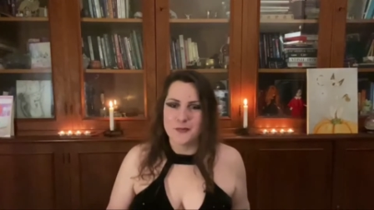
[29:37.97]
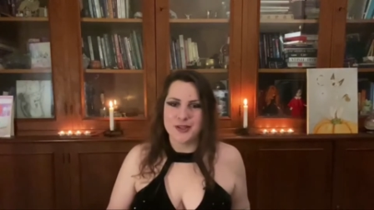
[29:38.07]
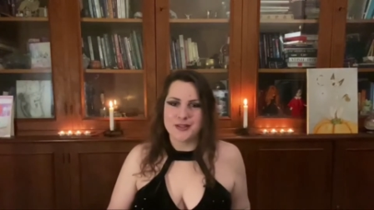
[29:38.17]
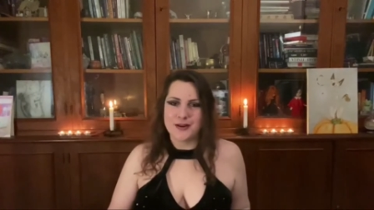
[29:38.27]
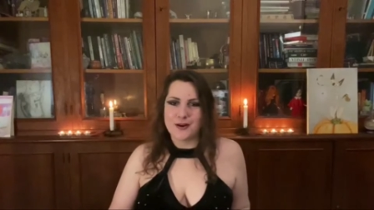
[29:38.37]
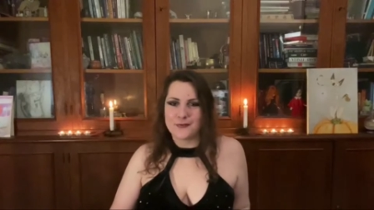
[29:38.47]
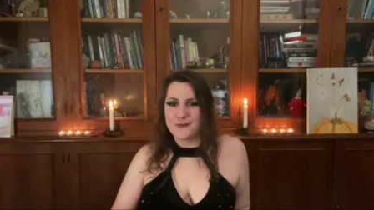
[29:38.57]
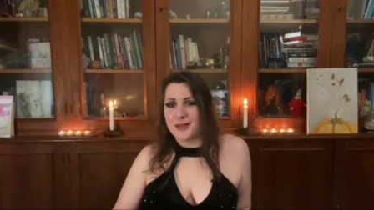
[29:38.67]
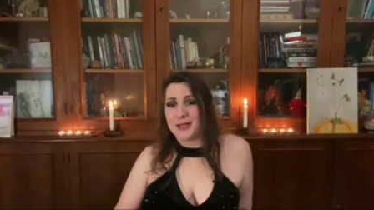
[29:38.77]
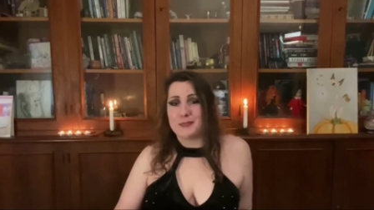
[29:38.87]
with your
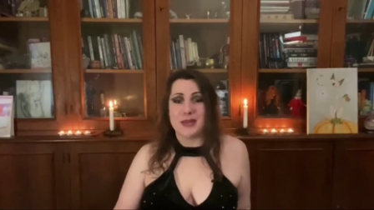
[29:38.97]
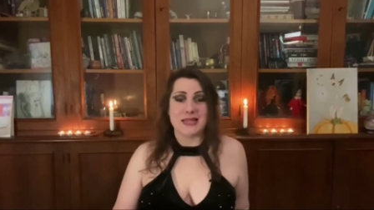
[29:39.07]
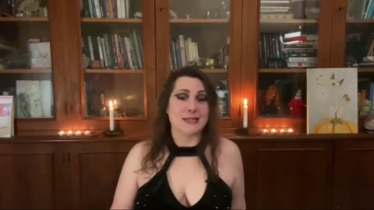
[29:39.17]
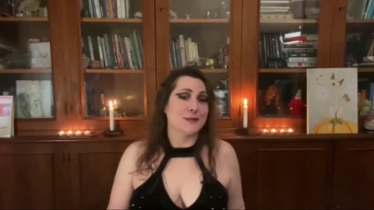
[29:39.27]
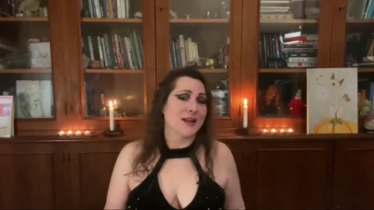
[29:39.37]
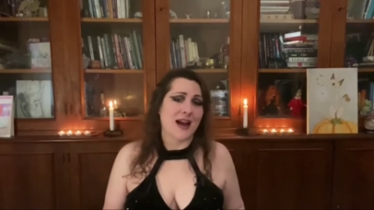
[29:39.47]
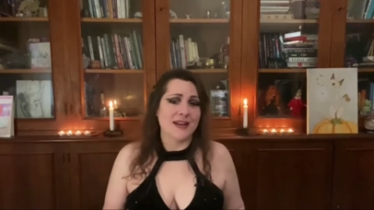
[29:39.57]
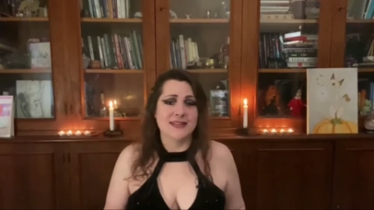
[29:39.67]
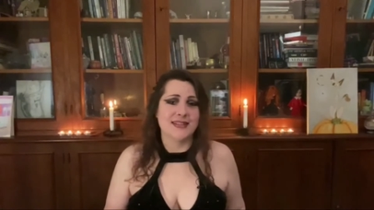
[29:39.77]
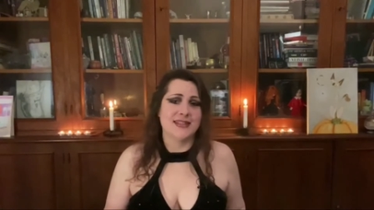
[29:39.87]
fake
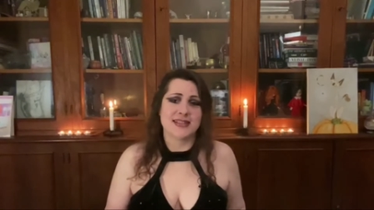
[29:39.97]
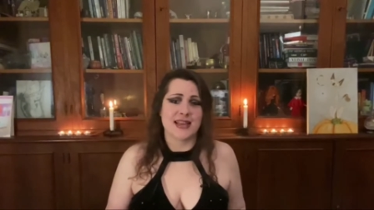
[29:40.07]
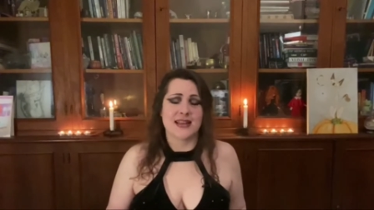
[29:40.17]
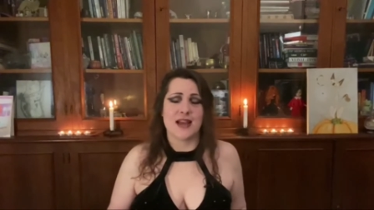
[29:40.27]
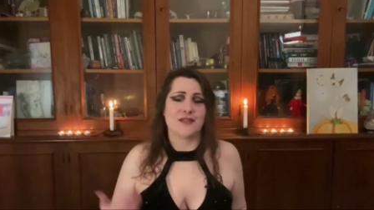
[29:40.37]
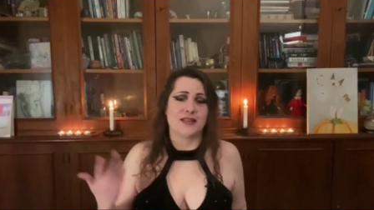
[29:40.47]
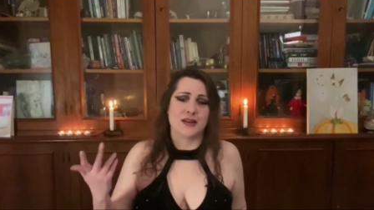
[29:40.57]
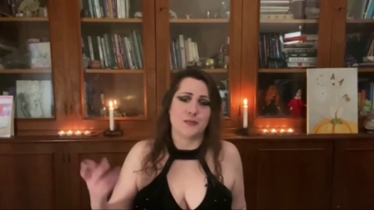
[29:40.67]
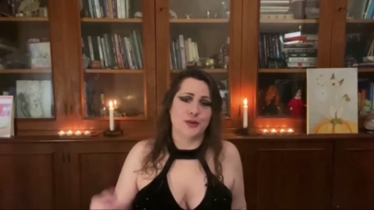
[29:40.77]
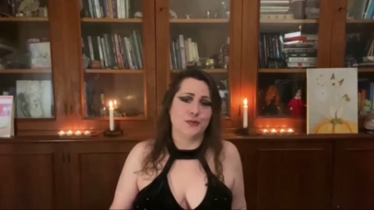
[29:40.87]
personalities and
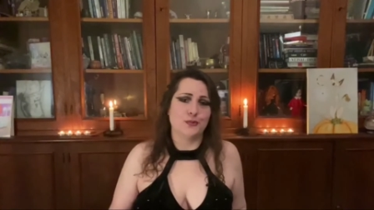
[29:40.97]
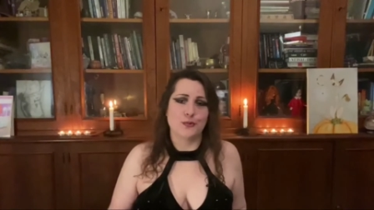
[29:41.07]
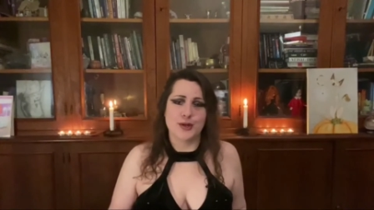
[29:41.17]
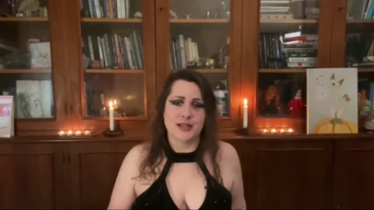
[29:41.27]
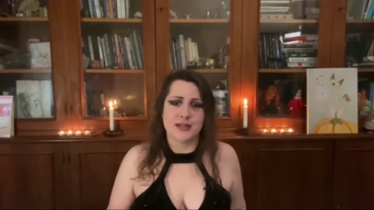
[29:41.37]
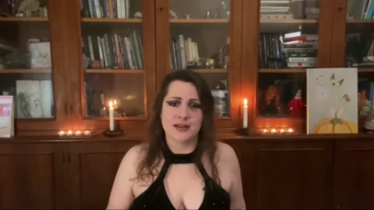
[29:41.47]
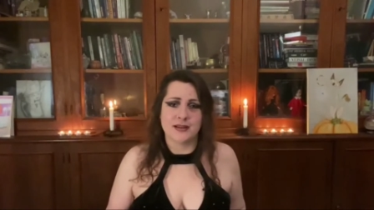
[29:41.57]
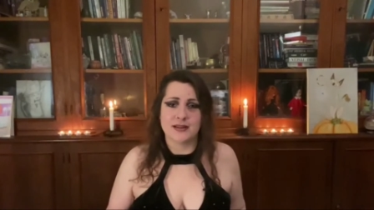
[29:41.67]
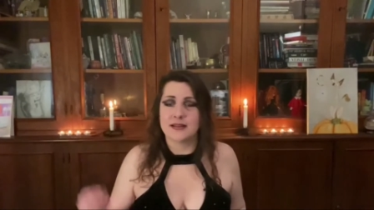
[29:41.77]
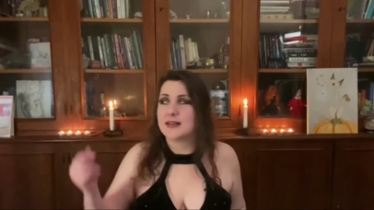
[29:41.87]
everything we do in
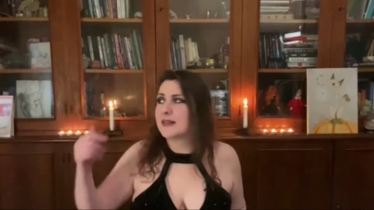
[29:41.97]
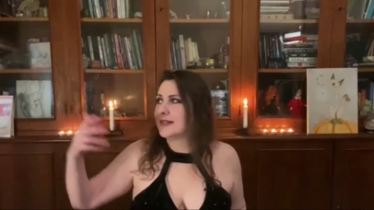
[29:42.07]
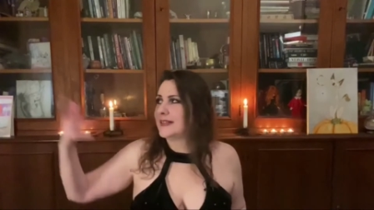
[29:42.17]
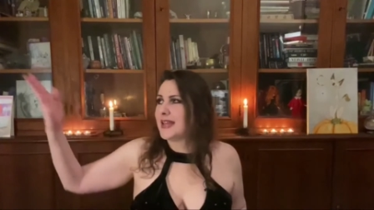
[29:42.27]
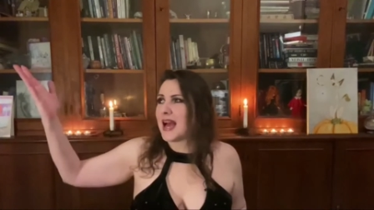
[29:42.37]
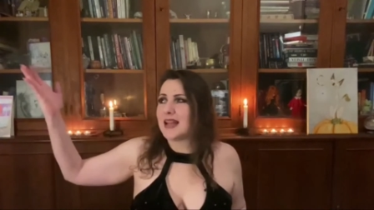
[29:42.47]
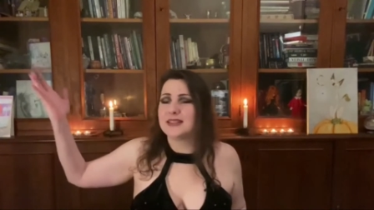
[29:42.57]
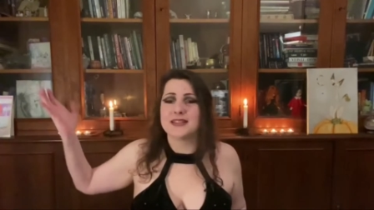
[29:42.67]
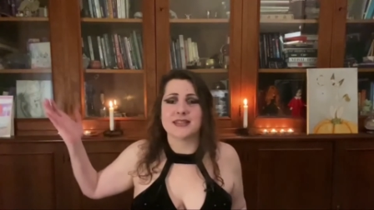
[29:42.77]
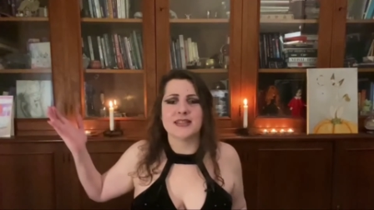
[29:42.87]
uh, the
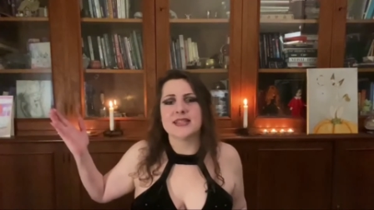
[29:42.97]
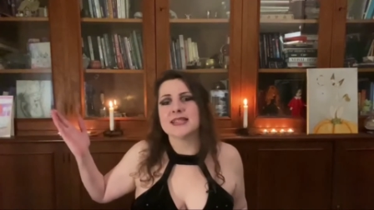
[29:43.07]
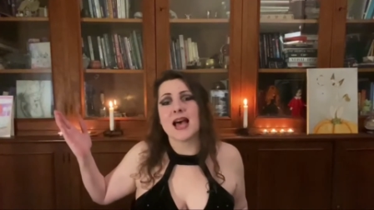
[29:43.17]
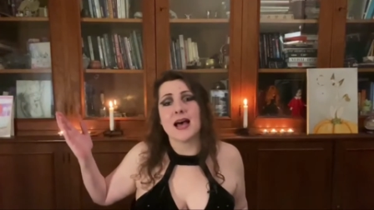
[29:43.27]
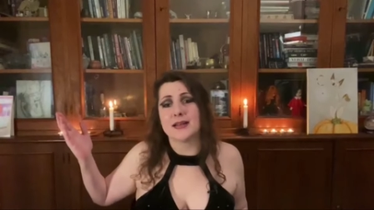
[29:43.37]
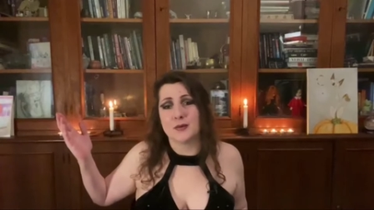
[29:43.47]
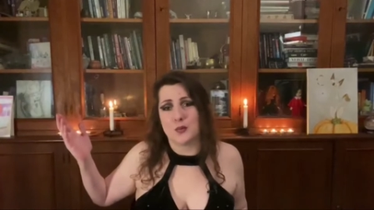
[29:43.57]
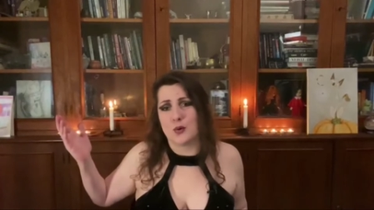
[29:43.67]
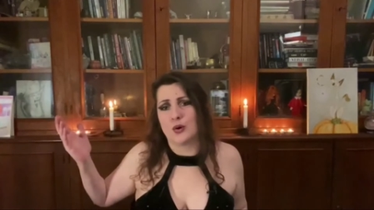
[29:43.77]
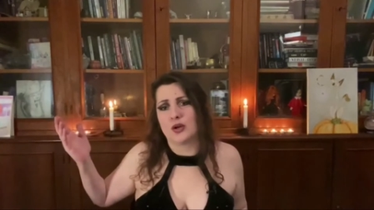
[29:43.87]
under the
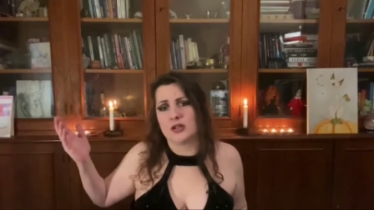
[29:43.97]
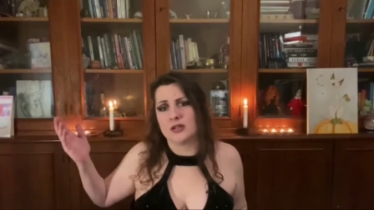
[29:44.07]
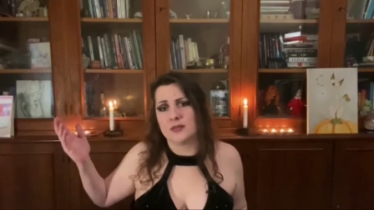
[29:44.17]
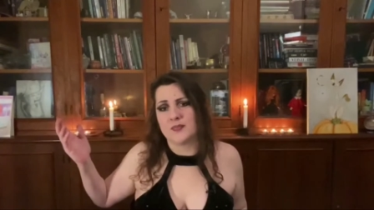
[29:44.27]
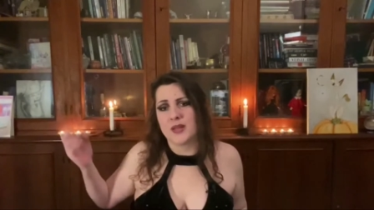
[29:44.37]
sun world.